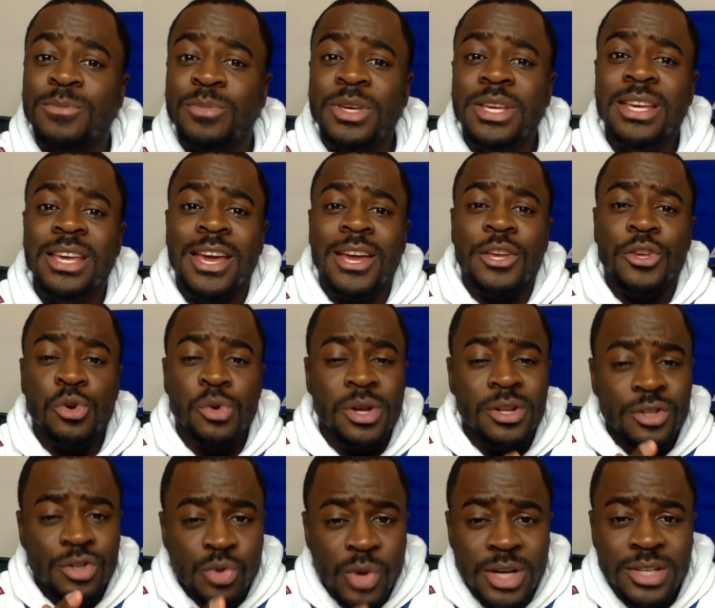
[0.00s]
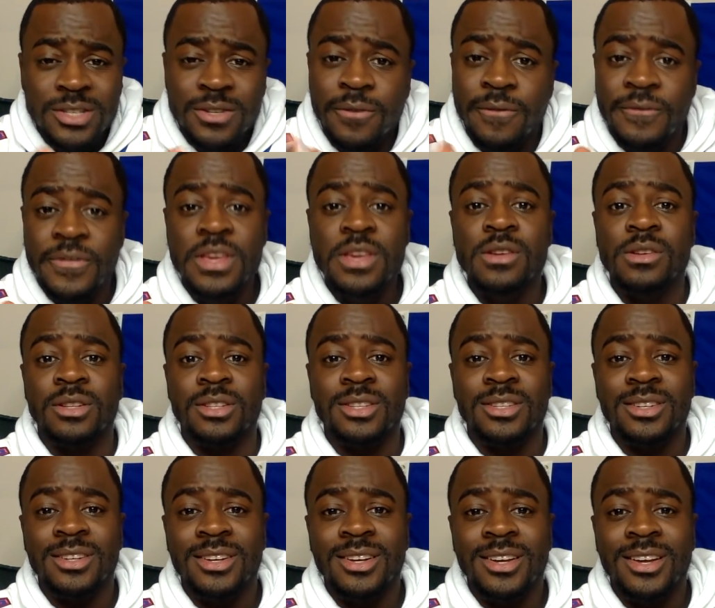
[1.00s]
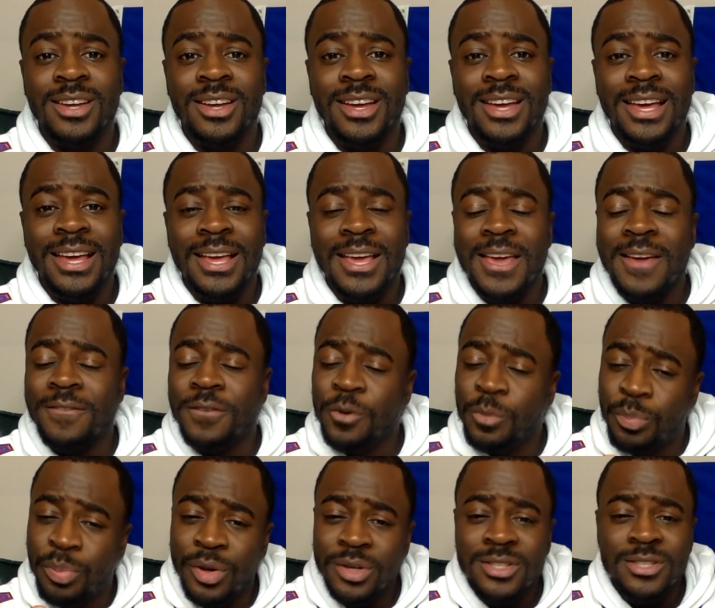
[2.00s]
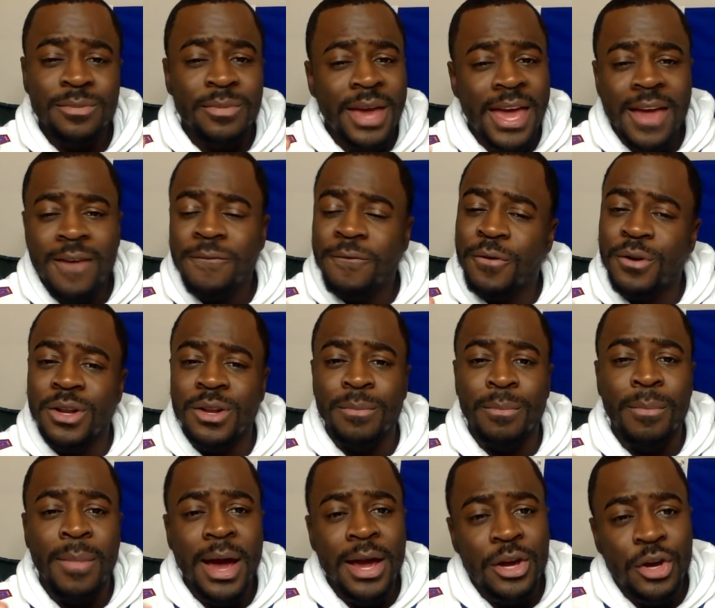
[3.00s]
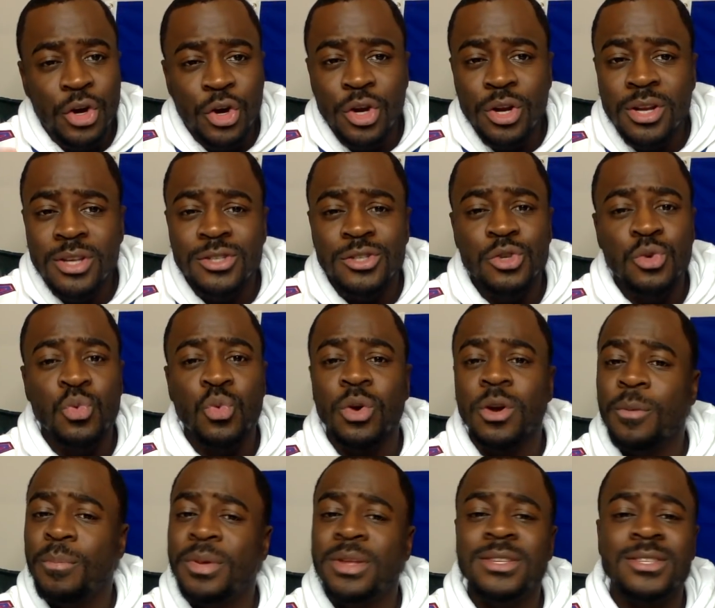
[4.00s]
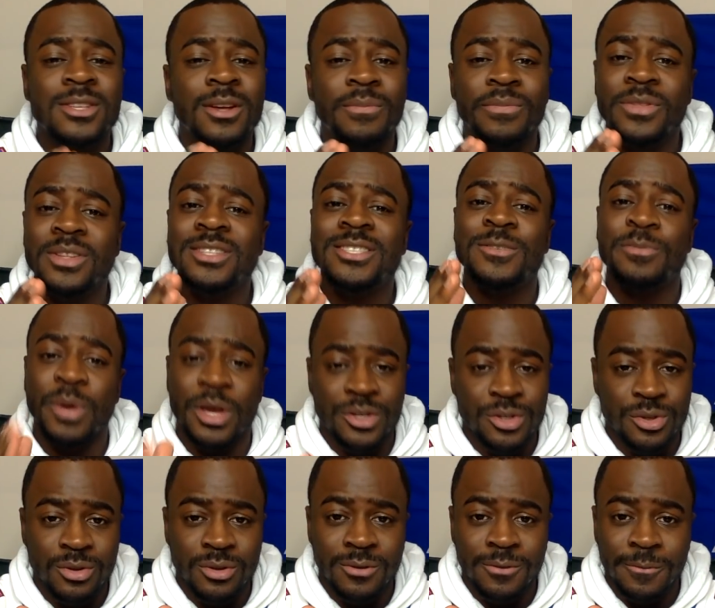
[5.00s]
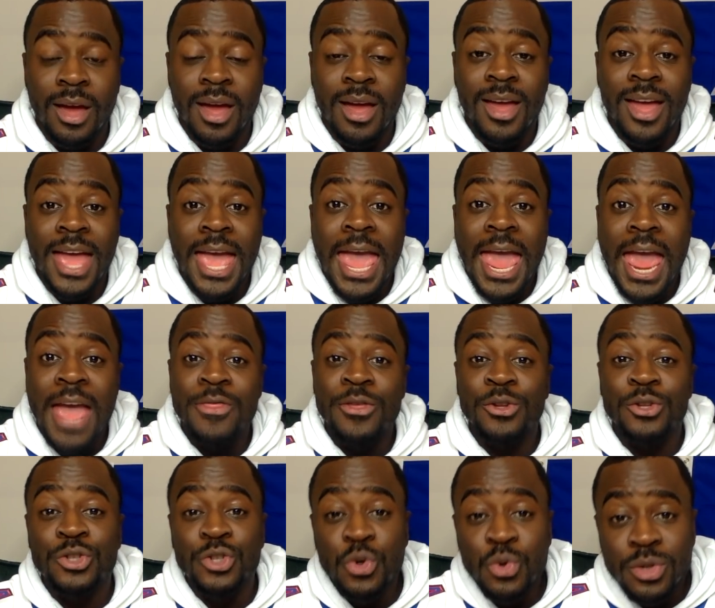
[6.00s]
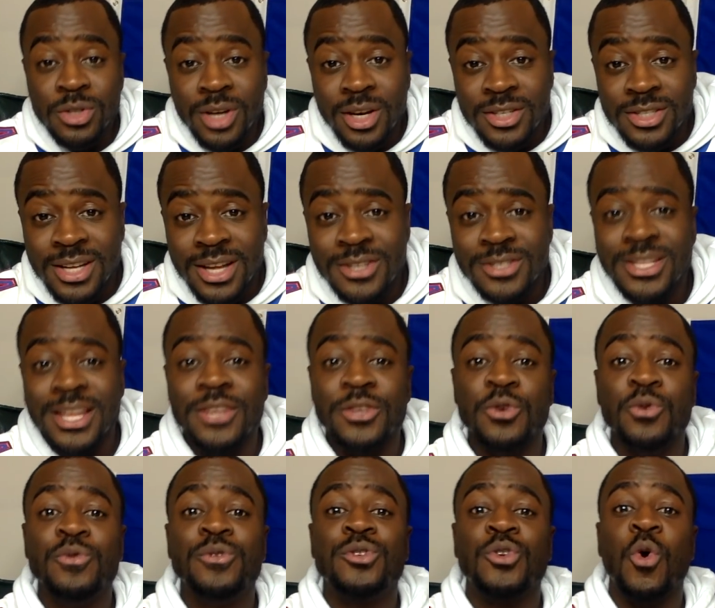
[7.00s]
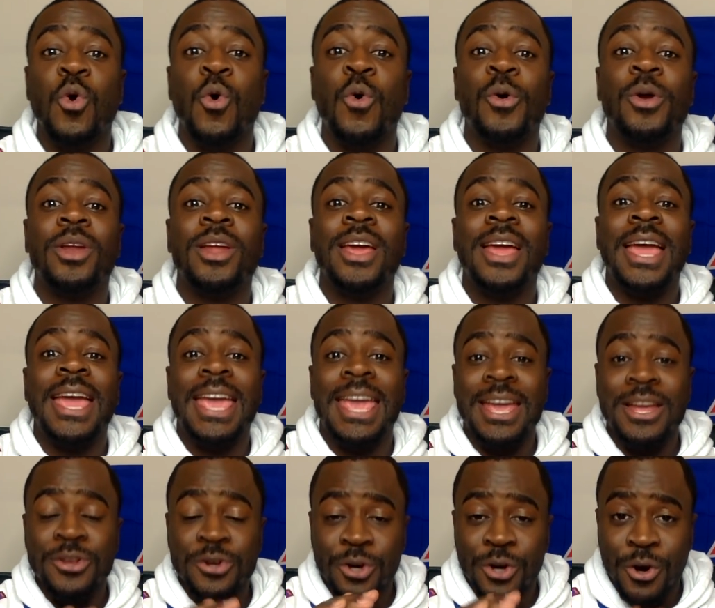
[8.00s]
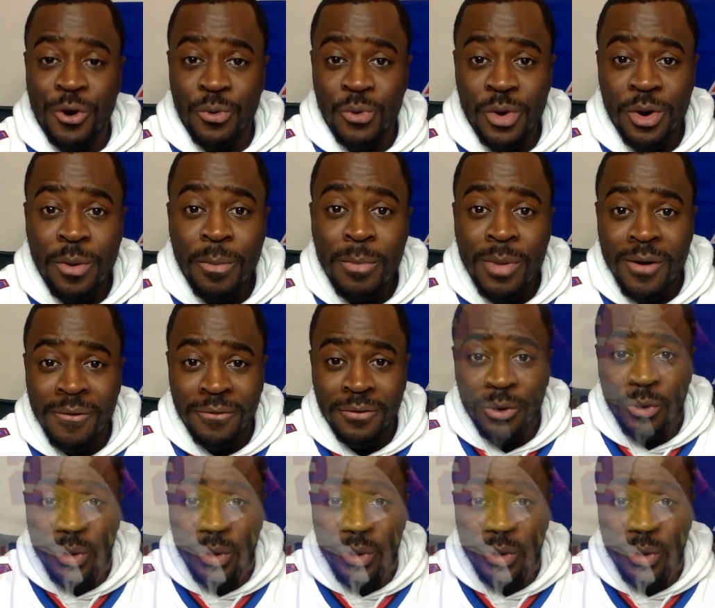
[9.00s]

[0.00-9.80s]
me you can stretch the field. If if you put some effort in, my goodness, you would have been something special. And the two touchdowns that you've scored in your career in Buffalo